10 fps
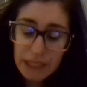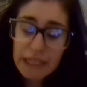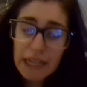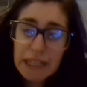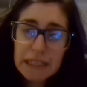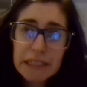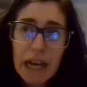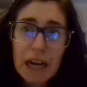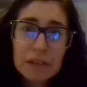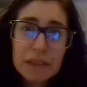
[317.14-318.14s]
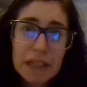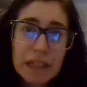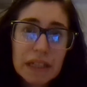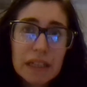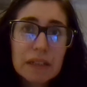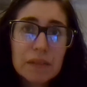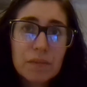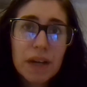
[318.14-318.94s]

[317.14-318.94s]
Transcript: And actually, out in